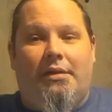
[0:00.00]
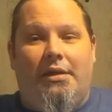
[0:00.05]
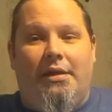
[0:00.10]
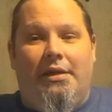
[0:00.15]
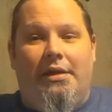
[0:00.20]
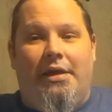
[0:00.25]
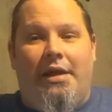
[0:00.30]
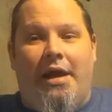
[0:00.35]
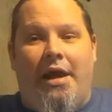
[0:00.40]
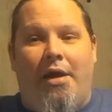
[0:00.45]

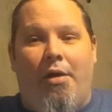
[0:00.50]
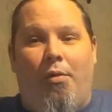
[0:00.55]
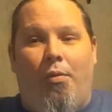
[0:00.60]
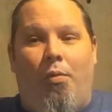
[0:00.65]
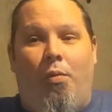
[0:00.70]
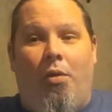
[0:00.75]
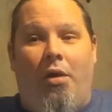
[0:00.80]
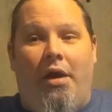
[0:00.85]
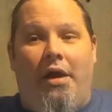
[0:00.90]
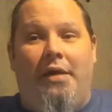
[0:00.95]
Now,
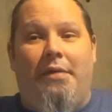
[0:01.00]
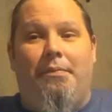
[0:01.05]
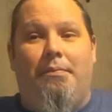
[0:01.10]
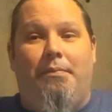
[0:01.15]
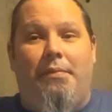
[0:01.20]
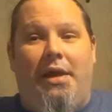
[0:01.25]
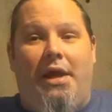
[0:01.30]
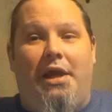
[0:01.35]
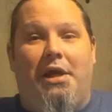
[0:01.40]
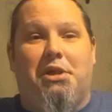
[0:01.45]
what
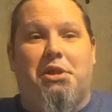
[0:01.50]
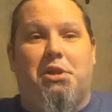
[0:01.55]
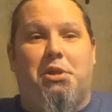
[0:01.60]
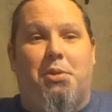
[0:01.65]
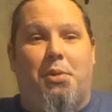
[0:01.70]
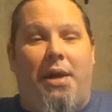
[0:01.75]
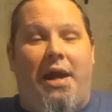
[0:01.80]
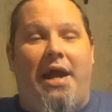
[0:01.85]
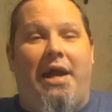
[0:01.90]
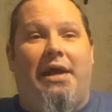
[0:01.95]
makes
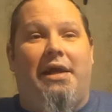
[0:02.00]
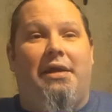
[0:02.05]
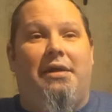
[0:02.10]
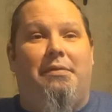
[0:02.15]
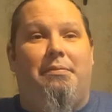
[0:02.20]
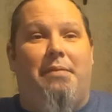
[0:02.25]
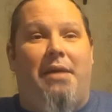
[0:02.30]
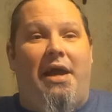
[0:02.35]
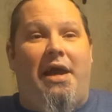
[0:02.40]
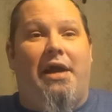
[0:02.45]

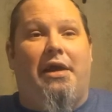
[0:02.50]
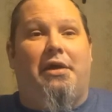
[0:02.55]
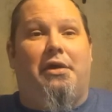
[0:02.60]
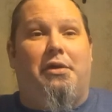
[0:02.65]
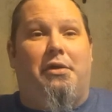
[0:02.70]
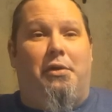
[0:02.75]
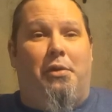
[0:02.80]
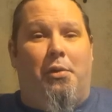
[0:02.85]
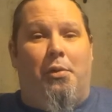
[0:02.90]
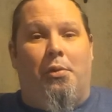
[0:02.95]
Dragon
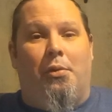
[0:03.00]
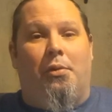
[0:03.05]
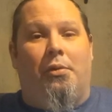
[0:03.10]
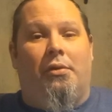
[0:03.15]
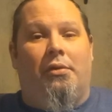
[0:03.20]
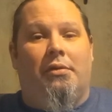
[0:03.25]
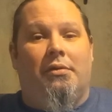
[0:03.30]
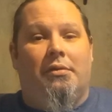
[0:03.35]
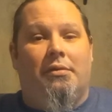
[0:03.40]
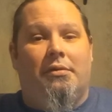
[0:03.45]
Mech
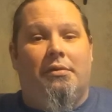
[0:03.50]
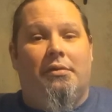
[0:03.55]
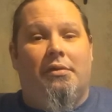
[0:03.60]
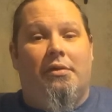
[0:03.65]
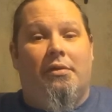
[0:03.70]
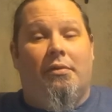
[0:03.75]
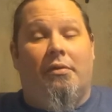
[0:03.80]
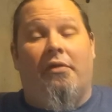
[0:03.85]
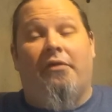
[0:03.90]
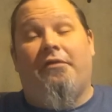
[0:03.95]
cool?
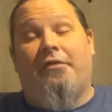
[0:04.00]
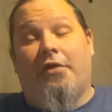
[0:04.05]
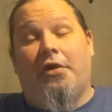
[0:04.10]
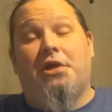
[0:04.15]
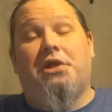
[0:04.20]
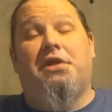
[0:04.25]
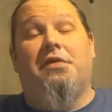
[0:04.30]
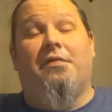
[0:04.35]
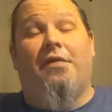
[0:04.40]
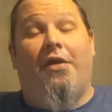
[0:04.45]
Well,
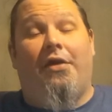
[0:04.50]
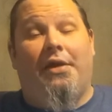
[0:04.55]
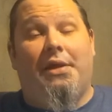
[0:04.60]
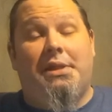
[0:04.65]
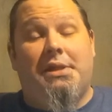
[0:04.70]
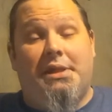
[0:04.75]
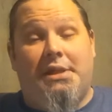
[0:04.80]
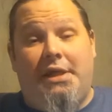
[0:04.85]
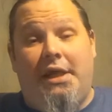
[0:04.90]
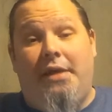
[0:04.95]
first of all,
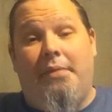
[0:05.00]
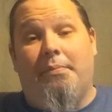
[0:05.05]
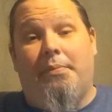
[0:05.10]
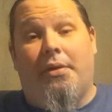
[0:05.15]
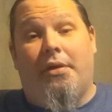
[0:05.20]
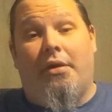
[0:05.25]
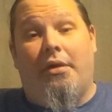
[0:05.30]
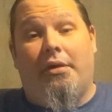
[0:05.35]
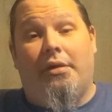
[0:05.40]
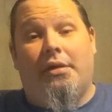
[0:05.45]
it's
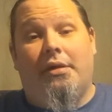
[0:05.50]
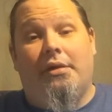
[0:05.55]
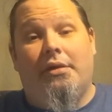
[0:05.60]
steampunk.